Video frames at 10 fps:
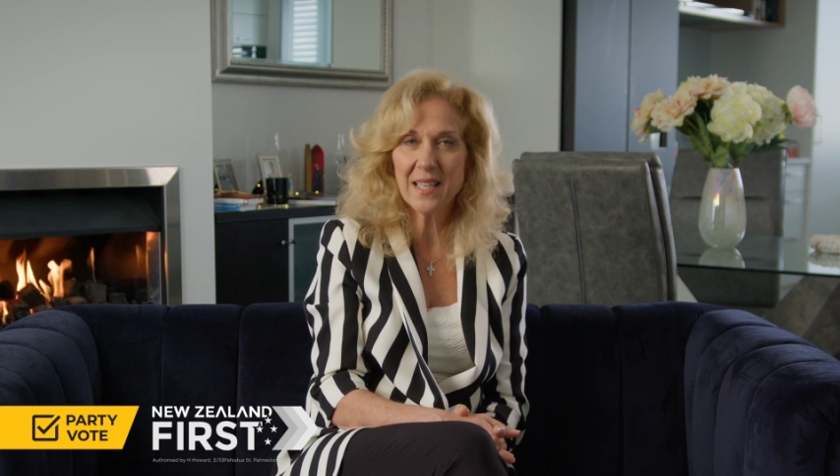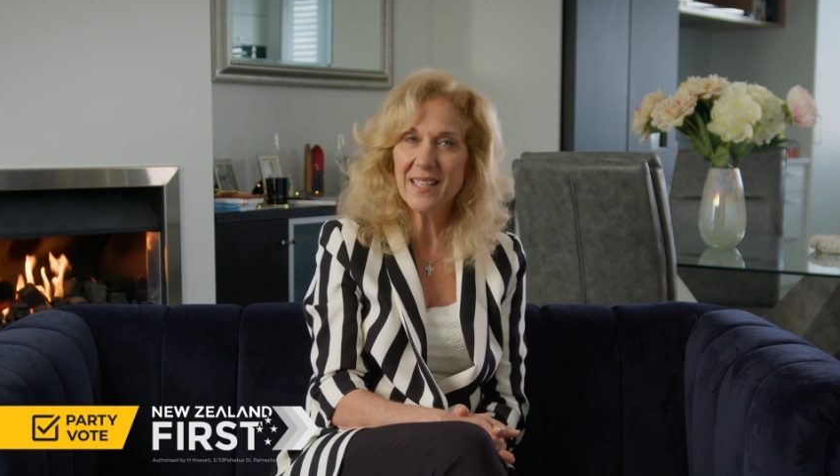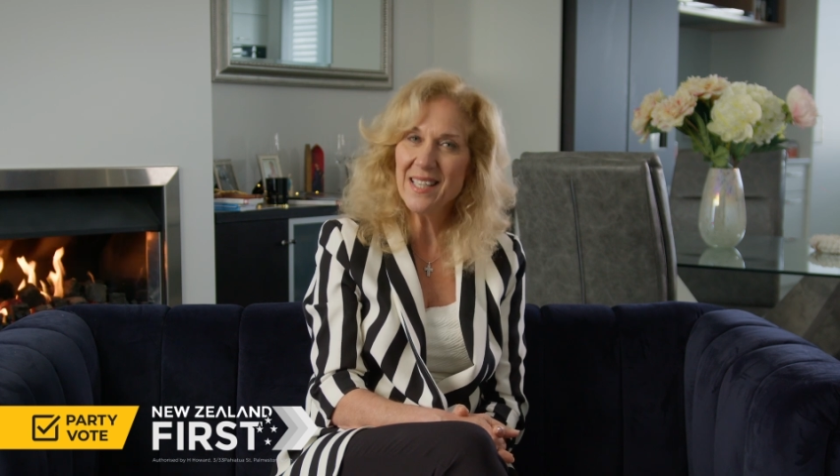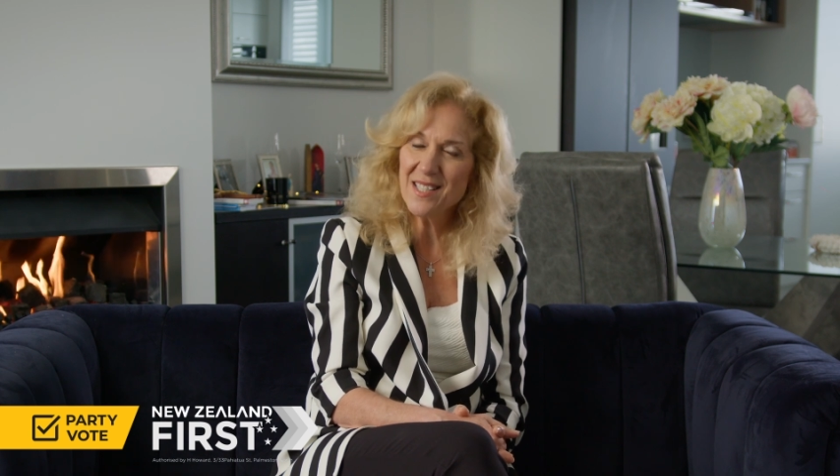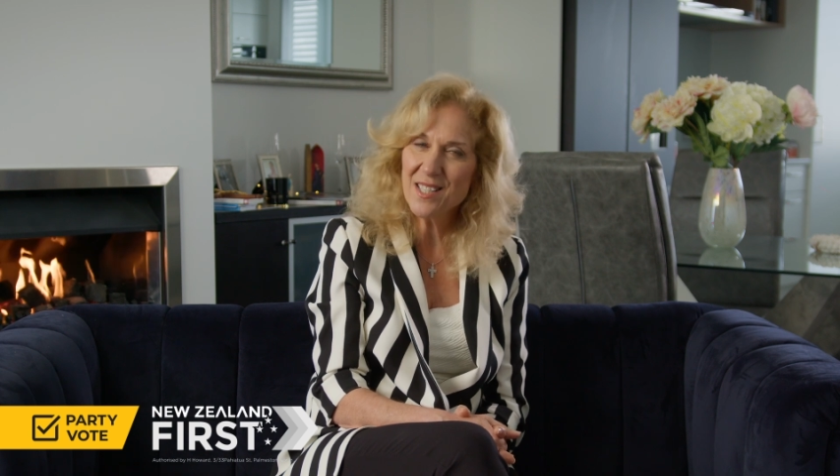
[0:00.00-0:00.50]
and
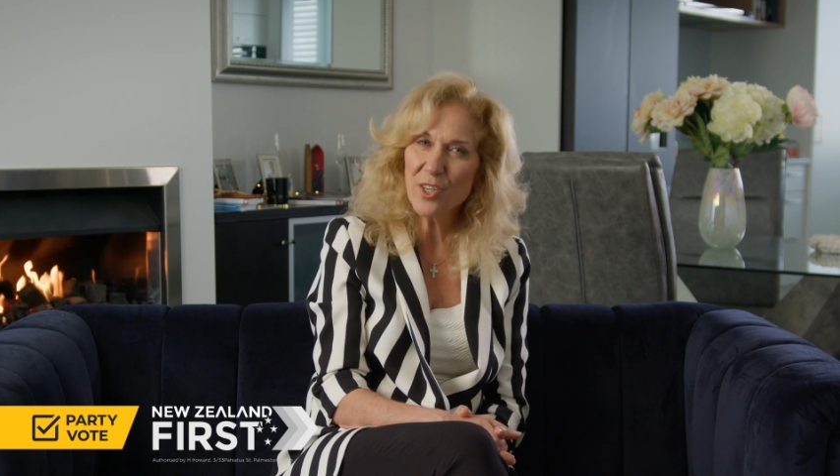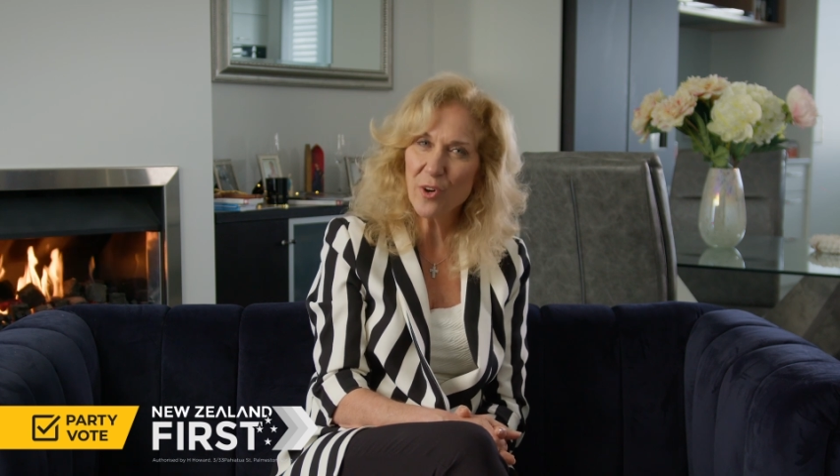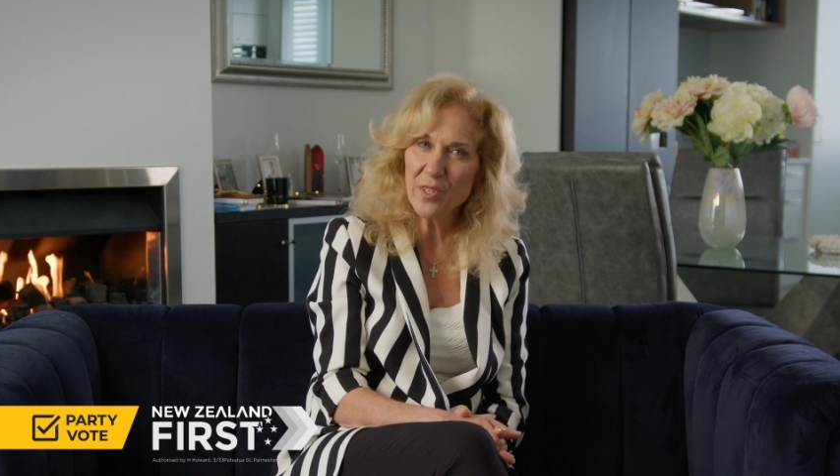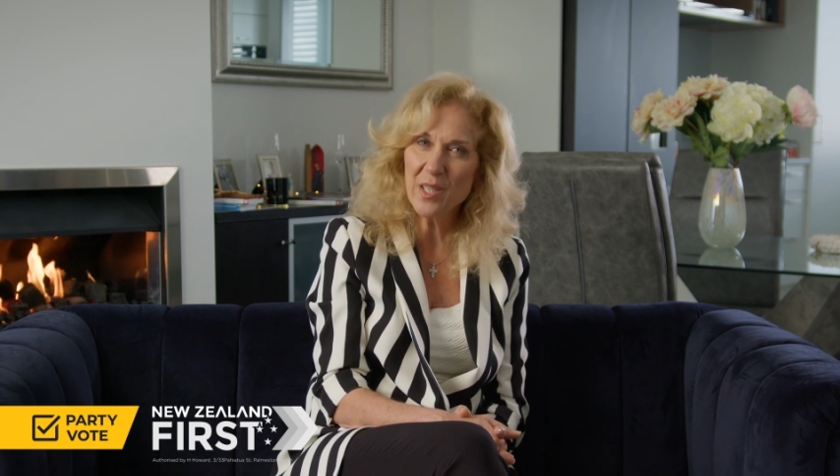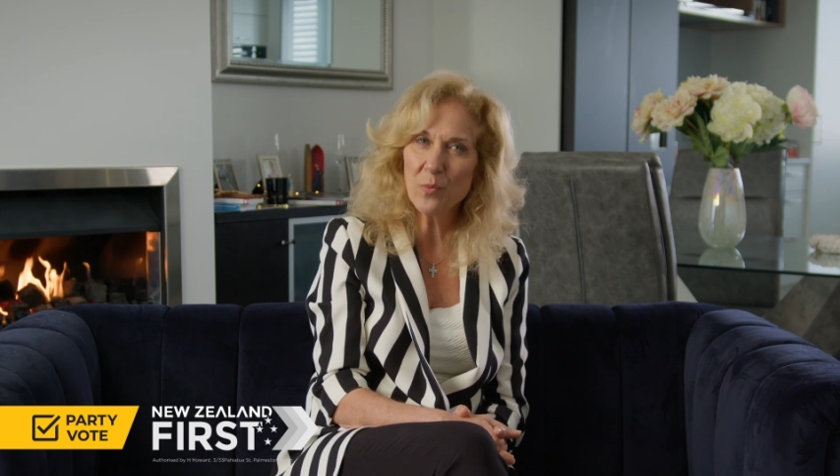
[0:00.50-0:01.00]
he's the
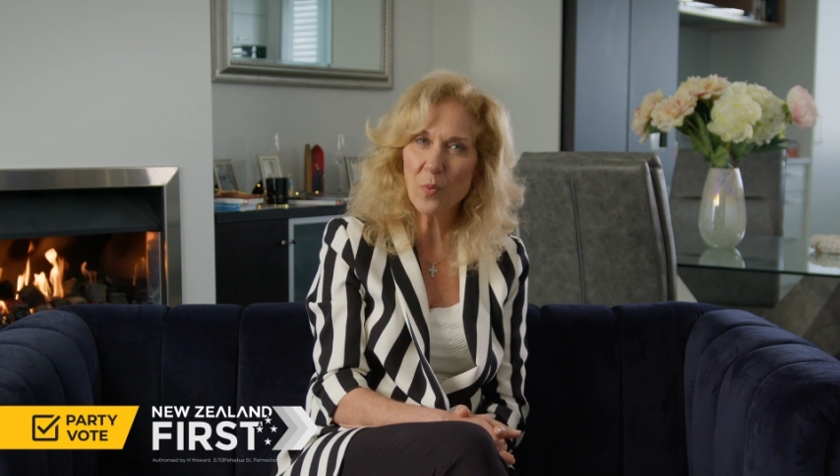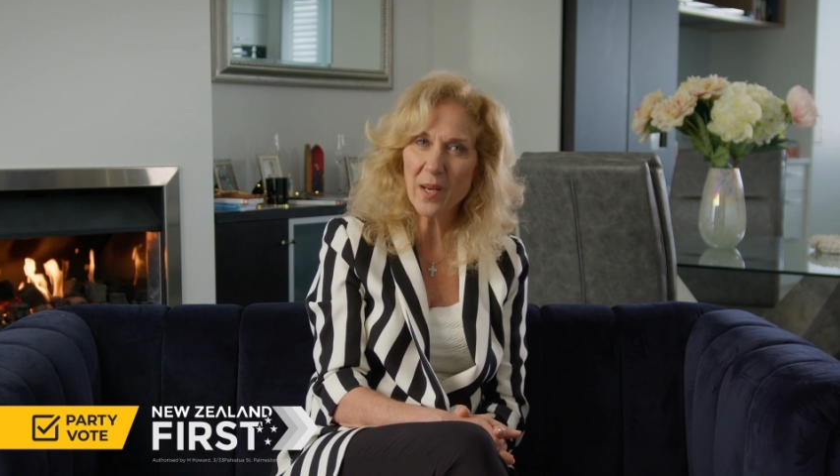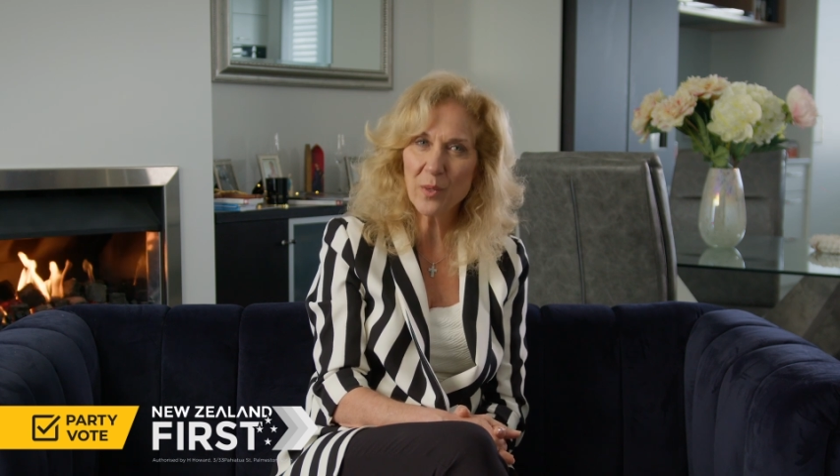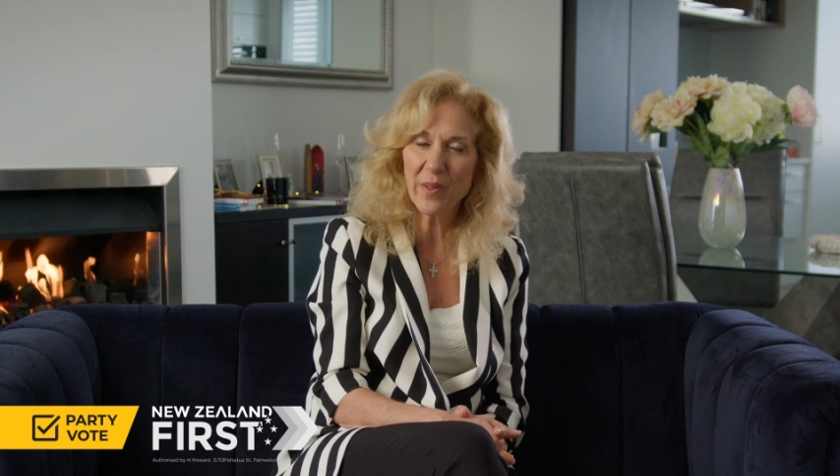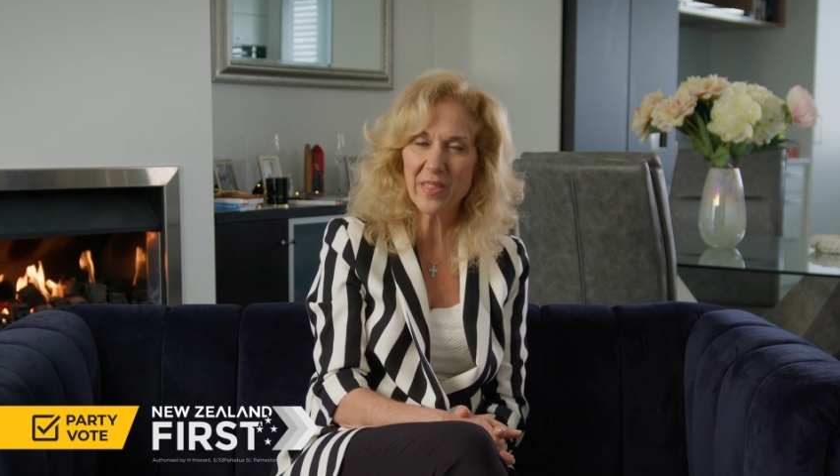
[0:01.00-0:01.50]
only
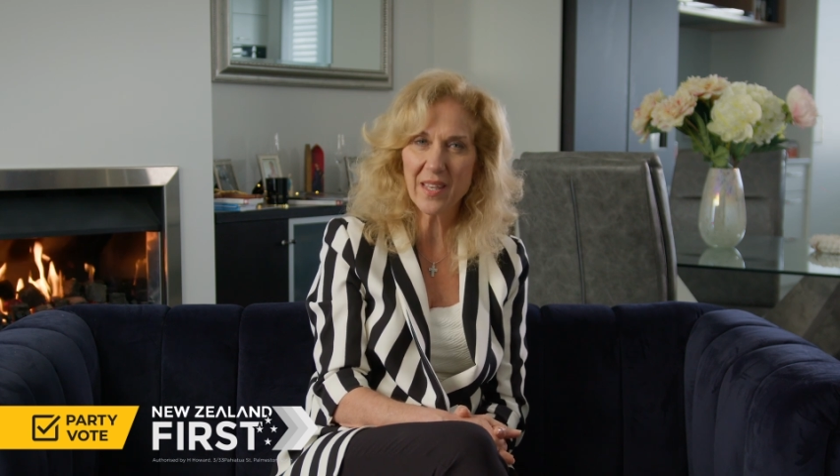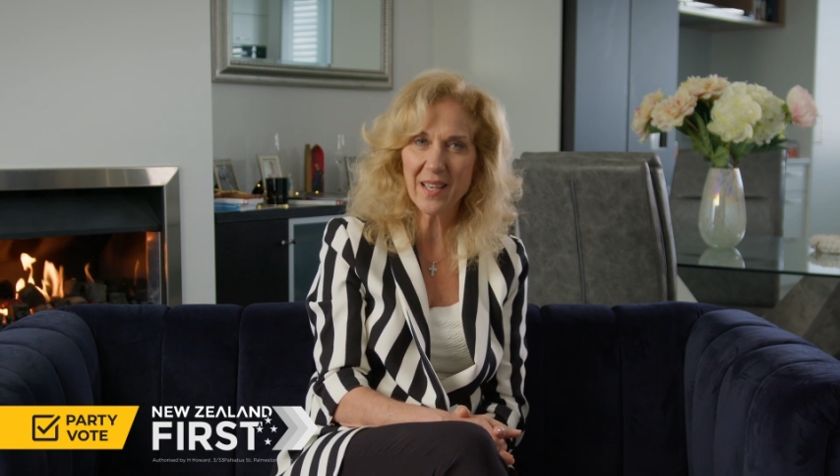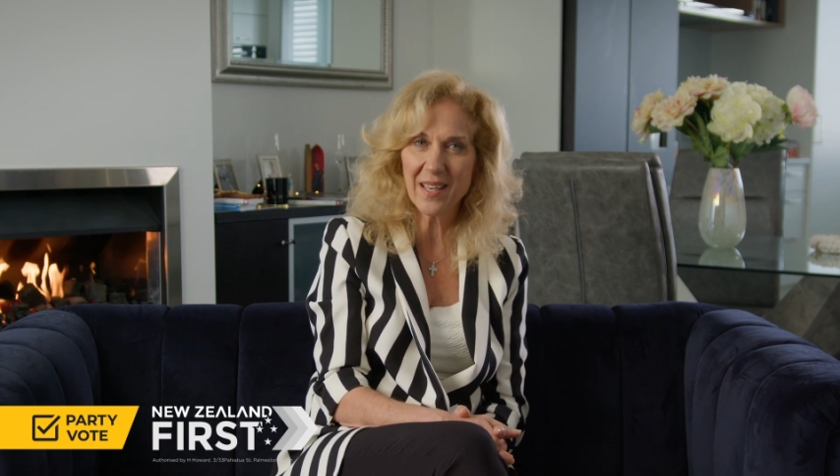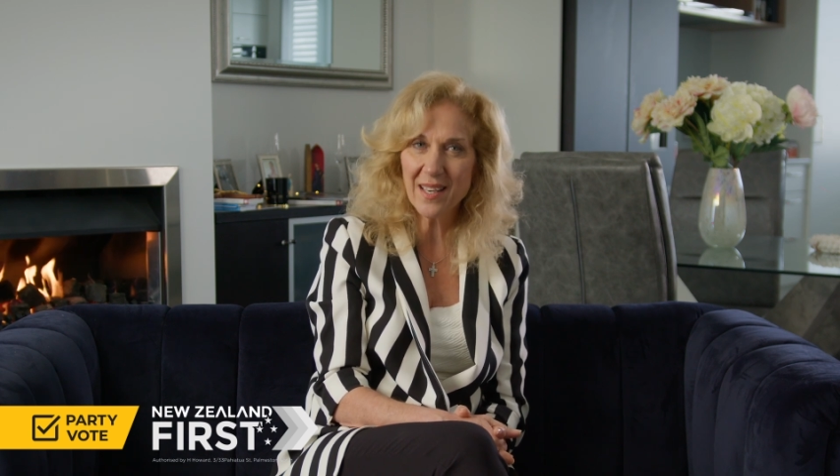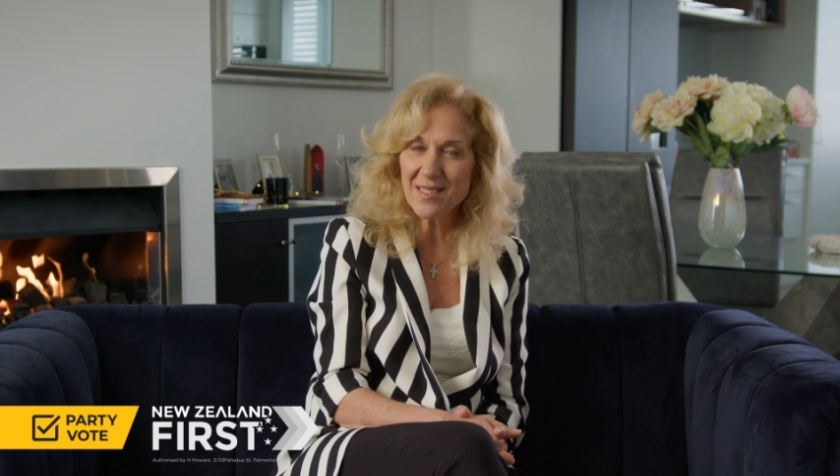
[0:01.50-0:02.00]
one with the
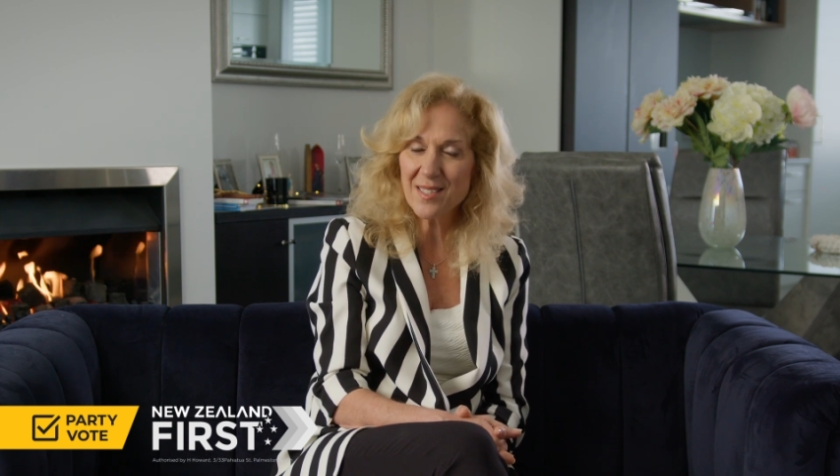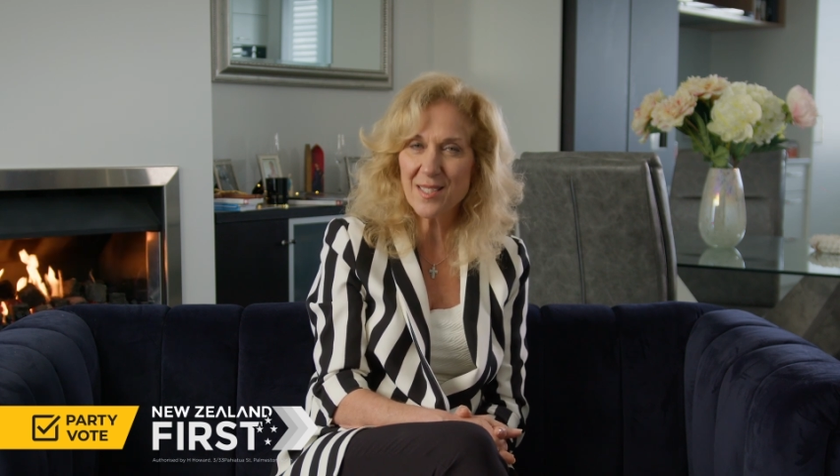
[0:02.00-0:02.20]
guts